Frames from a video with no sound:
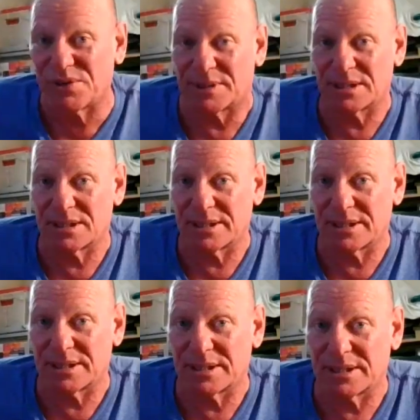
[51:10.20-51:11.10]
needs you to be
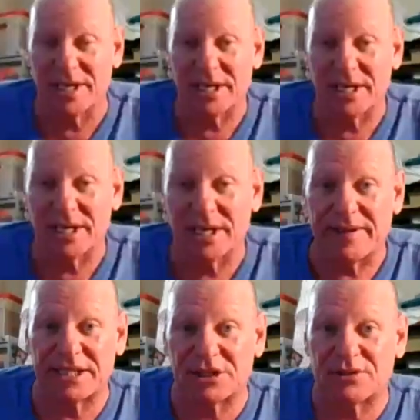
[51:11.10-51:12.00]
wrong all the time.
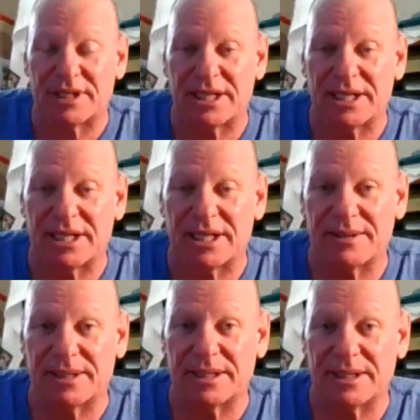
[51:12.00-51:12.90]
That's the power.
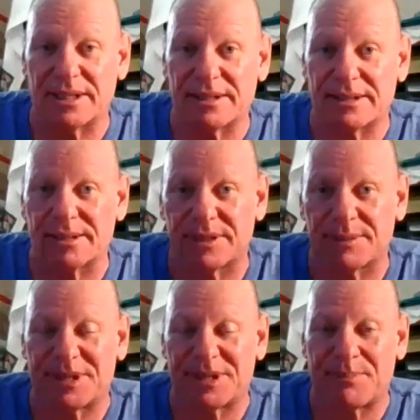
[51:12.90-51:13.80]
That's the
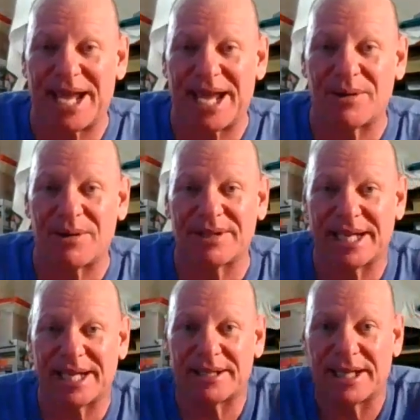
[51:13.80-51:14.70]

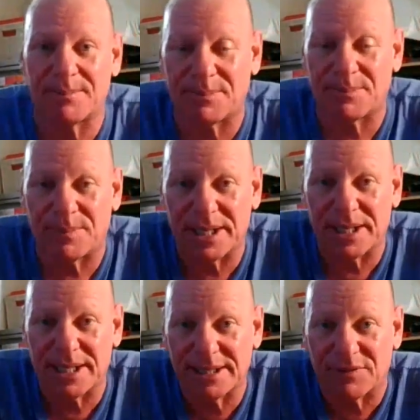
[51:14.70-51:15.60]
power they
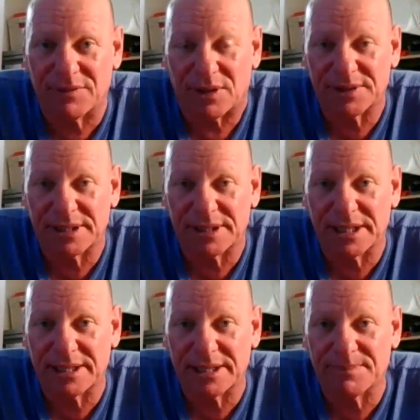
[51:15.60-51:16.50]

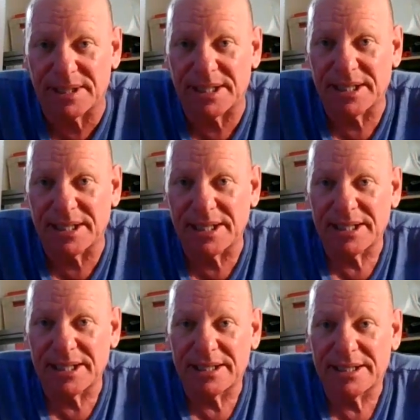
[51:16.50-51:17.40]
live off.
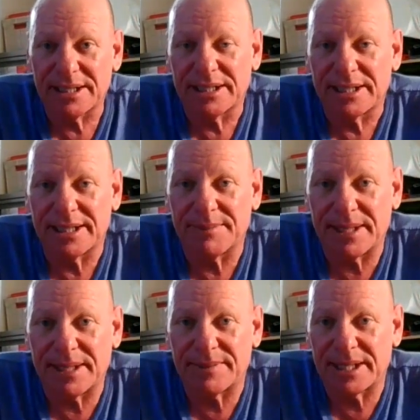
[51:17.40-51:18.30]

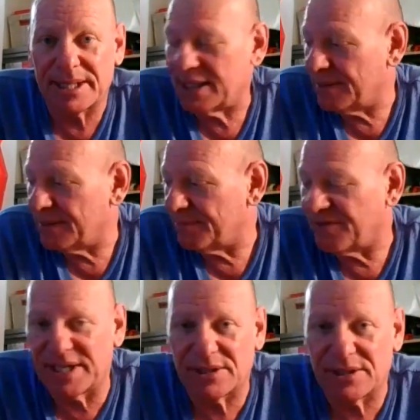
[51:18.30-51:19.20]
That they
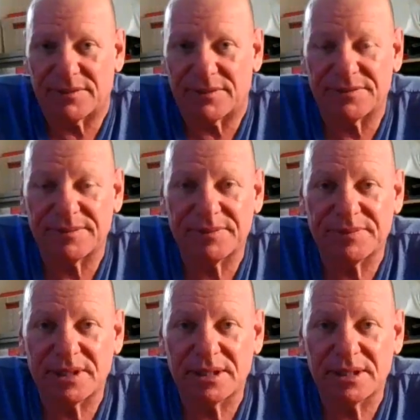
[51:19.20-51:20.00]
feed off.